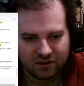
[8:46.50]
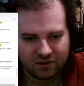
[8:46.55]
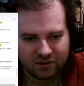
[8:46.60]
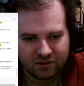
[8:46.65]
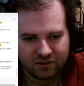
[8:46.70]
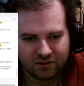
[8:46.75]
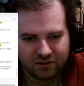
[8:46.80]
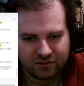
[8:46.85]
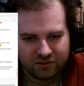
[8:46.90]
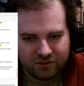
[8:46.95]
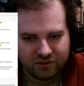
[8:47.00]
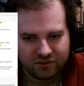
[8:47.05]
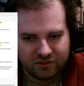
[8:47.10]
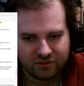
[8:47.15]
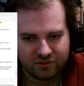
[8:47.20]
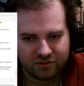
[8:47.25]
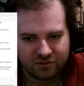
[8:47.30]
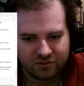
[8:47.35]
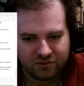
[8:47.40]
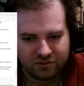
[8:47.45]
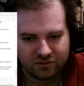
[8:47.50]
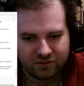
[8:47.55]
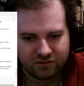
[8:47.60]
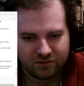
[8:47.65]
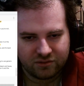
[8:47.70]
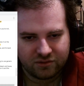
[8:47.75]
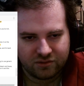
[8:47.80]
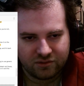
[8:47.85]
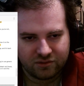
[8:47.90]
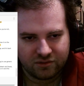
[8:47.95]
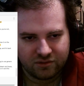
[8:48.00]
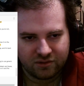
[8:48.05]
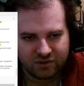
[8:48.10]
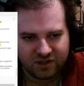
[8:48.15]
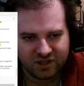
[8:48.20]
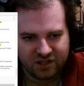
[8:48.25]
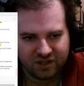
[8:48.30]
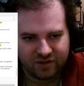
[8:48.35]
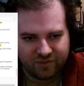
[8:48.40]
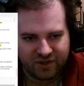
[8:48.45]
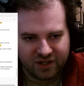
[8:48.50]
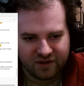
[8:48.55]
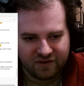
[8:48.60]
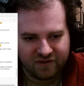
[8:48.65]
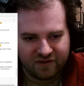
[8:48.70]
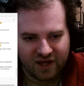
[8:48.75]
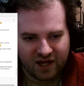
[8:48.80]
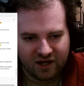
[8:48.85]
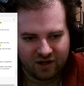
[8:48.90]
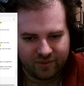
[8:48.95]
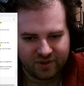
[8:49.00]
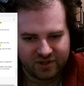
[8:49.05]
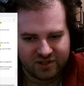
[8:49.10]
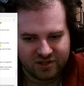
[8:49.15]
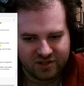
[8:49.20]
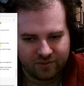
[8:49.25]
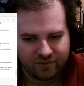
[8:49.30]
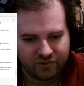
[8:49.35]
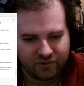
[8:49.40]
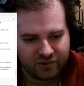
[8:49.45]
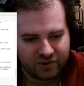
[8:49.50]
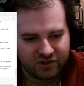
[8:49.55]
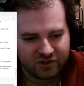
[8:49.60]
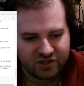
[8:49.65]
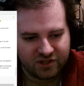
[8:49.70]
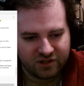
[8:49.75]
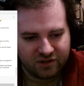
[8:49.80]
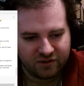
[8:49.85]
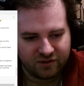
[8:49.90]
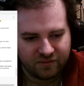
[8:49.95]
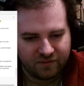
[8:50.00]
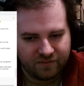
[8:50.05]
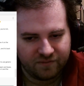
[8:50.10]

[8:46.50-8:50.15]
I need to pick that up at some point too.